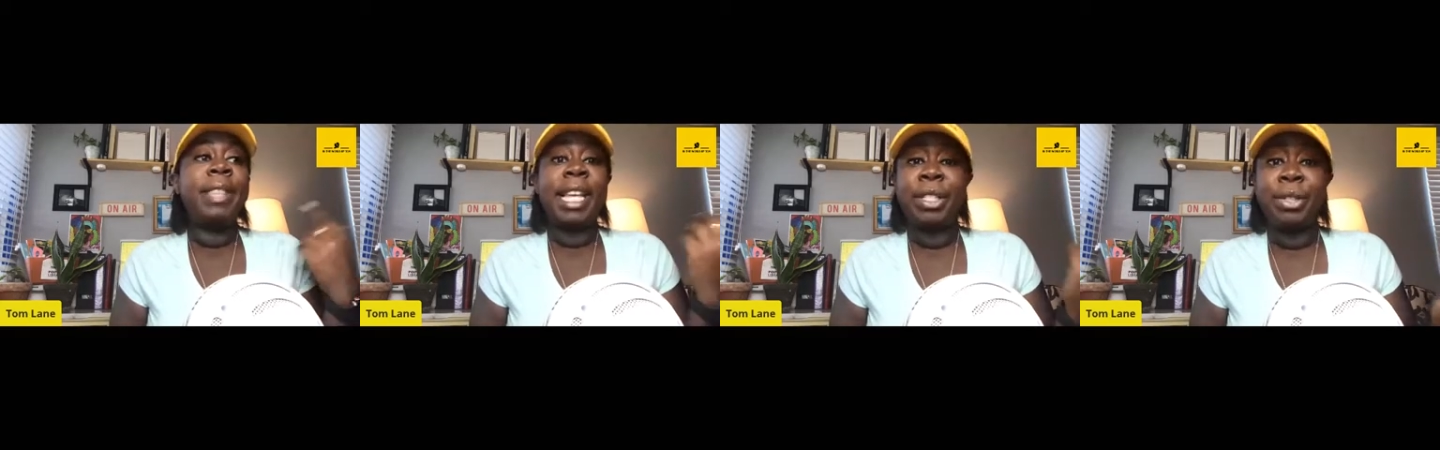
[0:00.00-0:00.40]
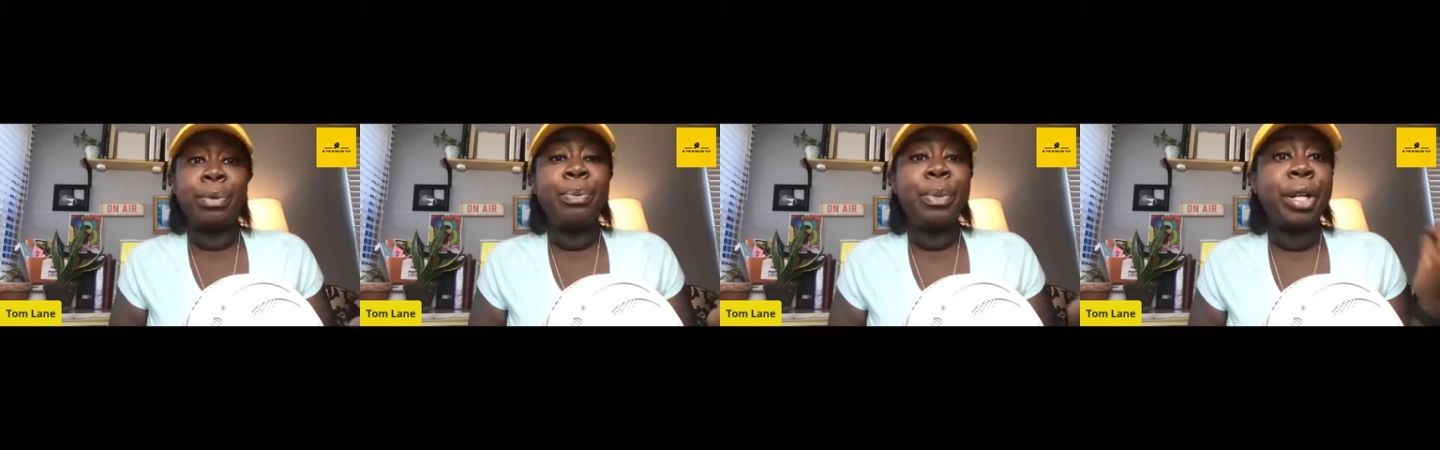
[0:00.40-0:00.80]
they
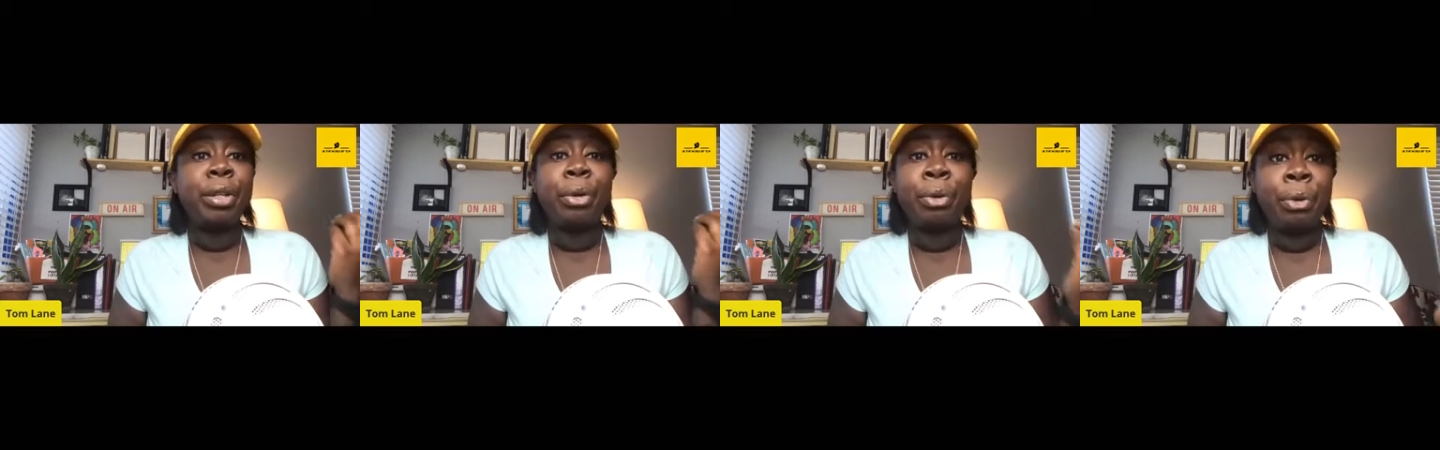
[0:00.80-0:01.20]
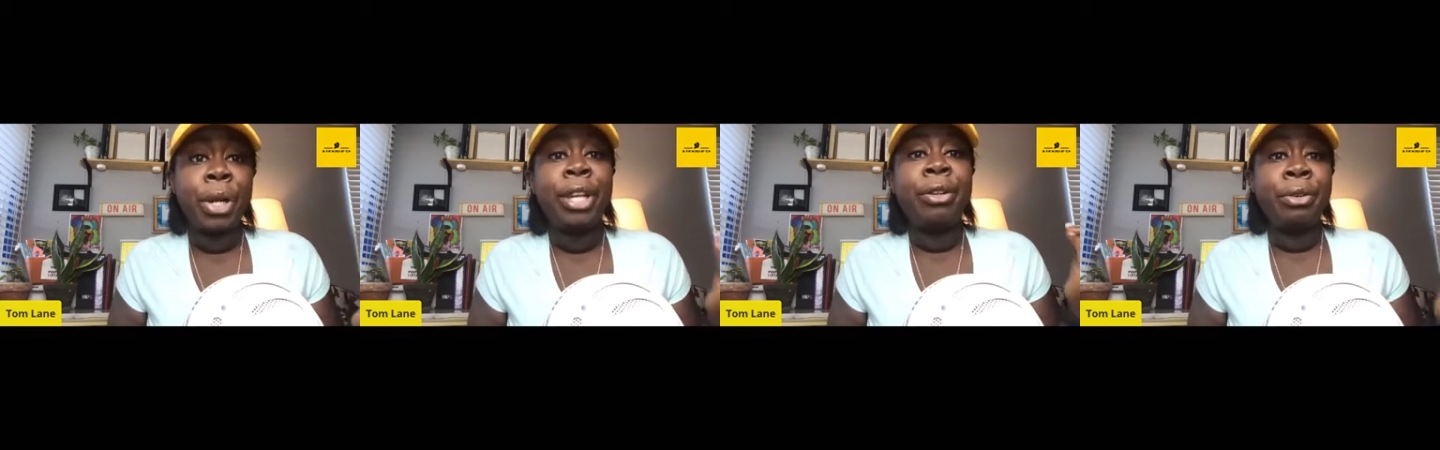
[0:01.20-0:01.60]
do run
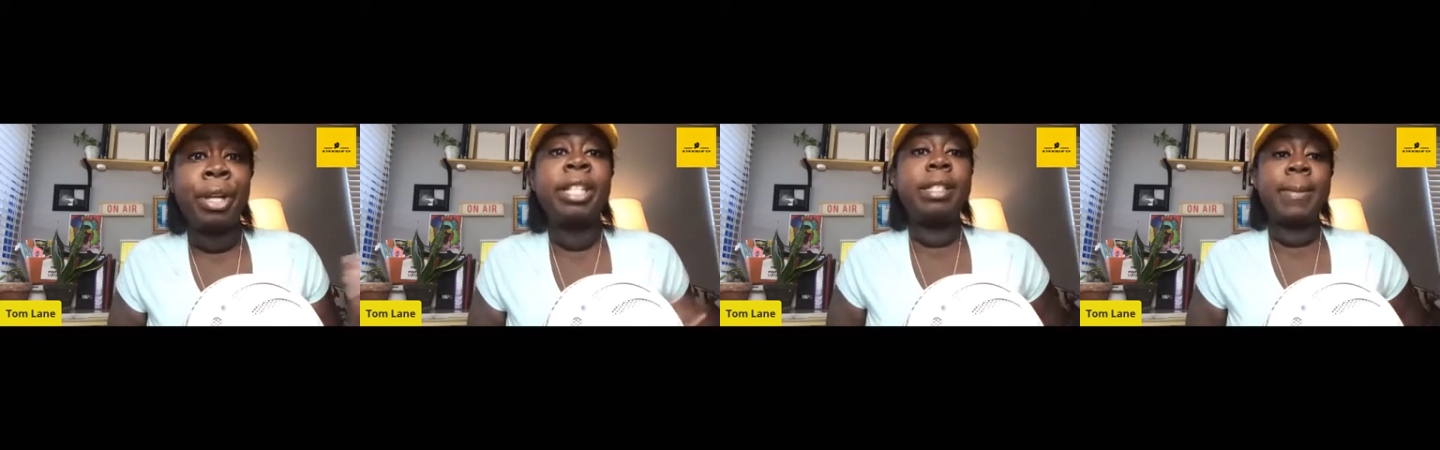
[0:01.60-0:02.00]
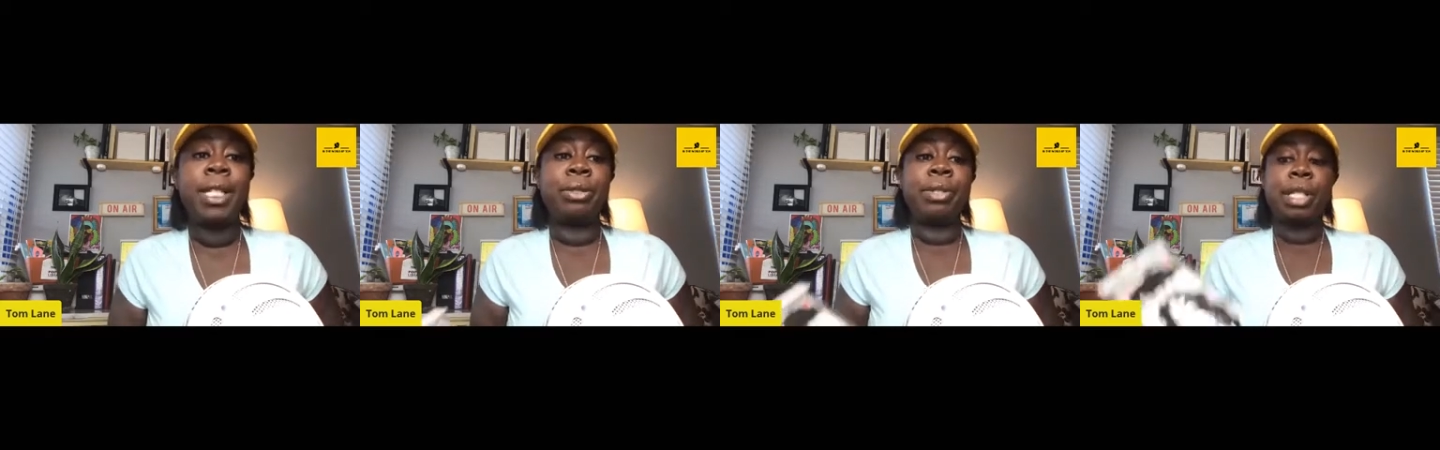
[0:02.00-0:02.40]
great
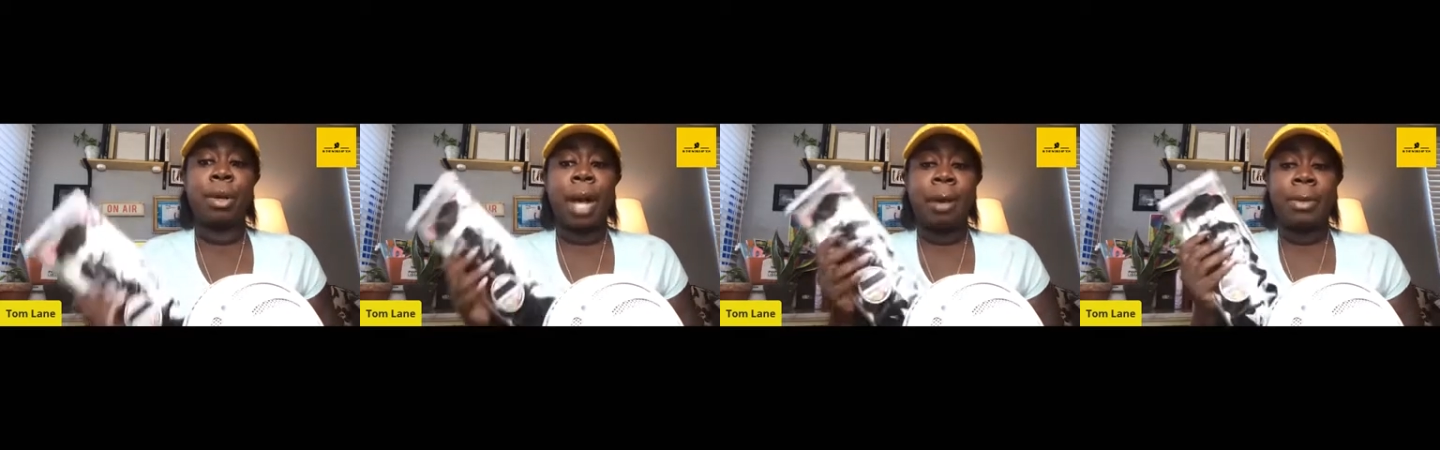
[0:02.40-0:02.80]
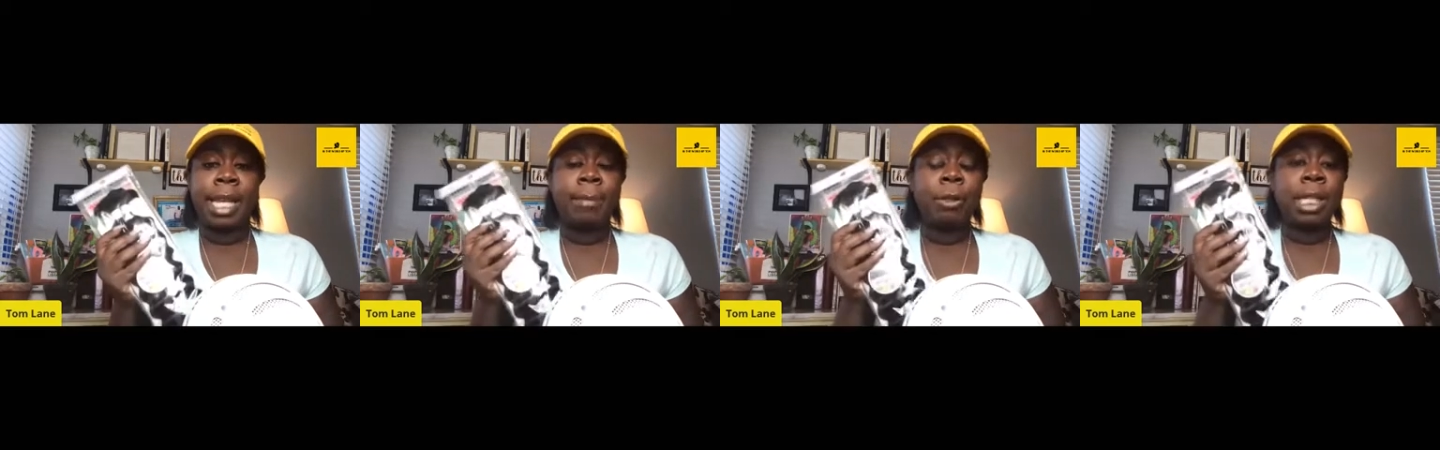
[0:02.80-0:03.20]
specials. So I
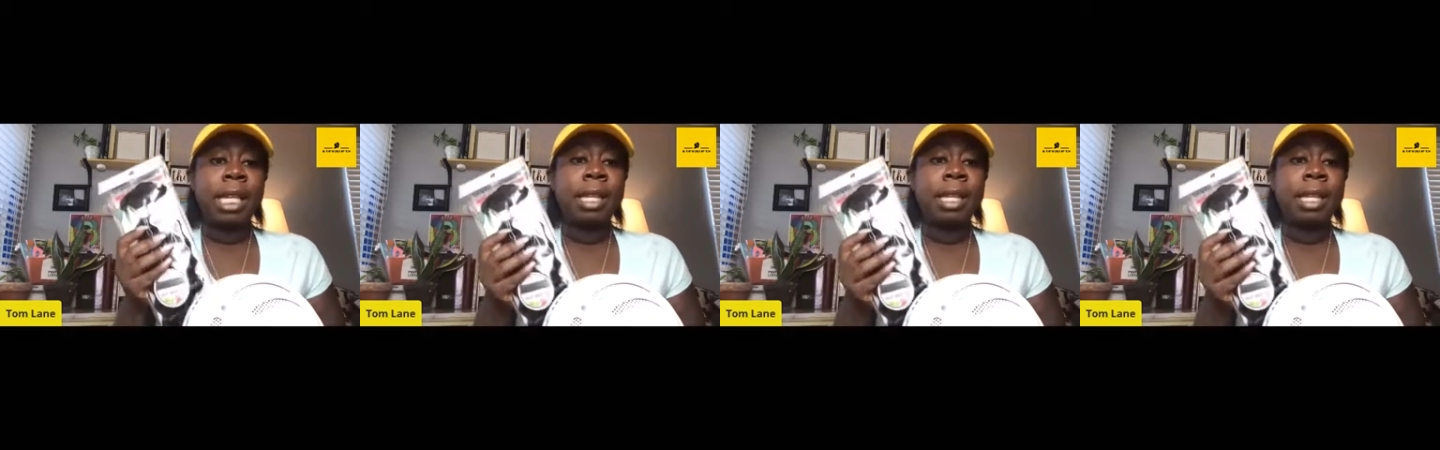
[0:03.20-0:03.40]
was able